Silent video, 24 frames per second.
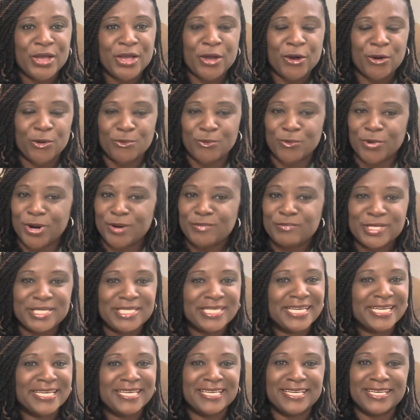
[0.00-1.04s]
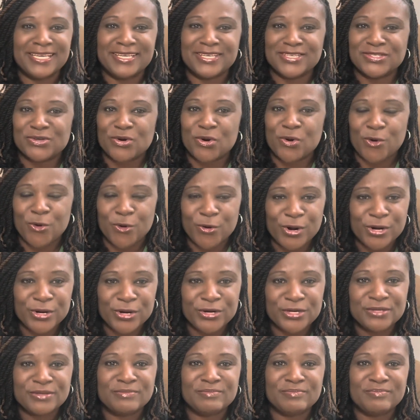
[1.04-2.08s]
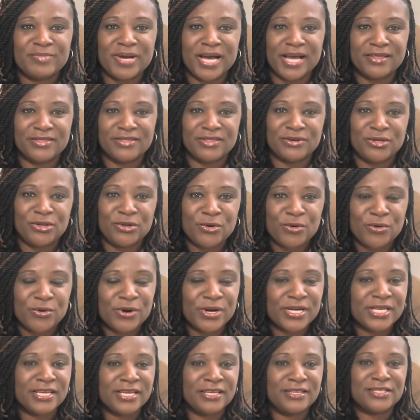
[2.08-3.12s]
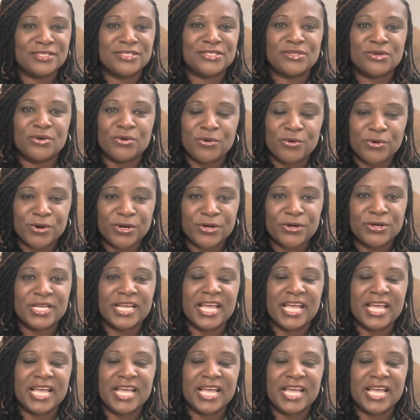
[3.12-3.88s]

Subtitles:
a woman, is ordered by the Lord. It is ordered,